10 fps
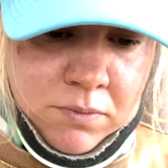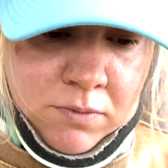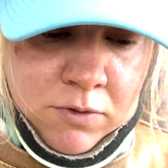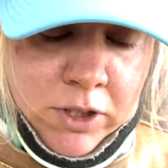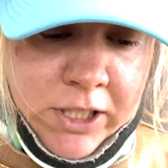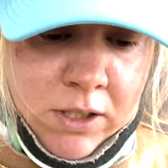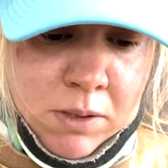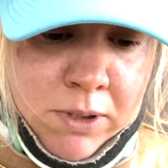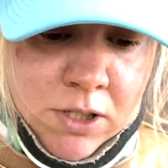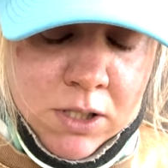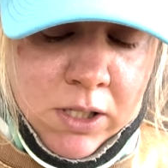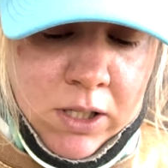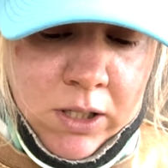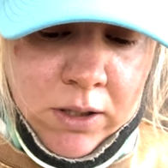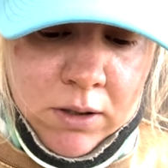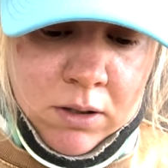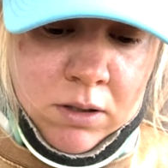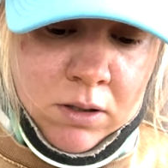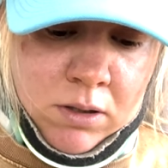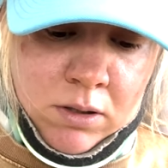read as much as I can,
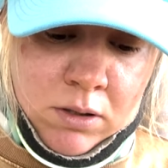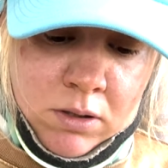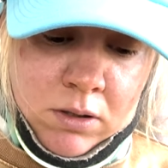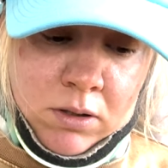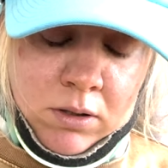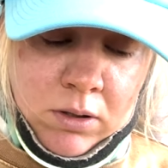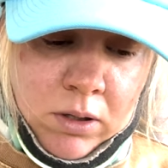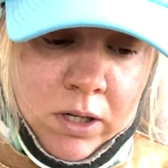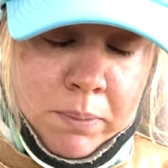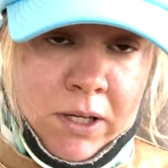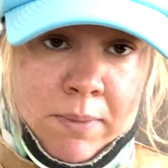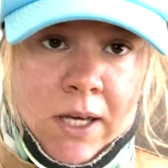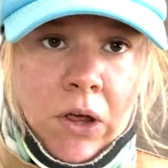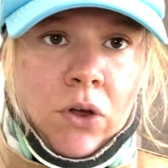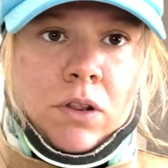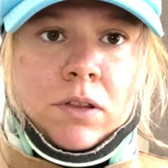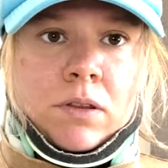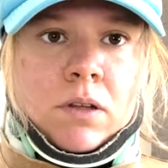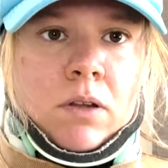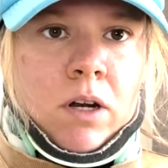learn about my
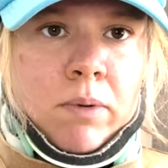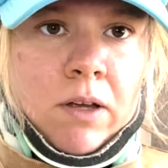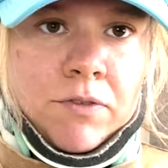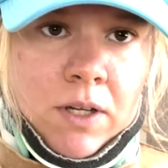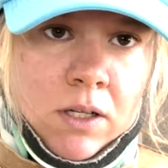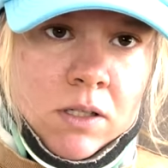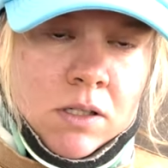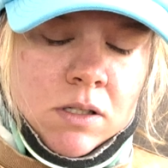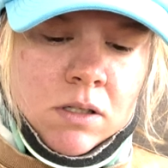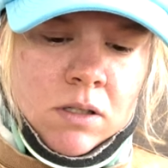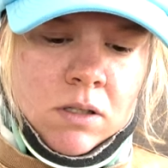health, learn about fitness,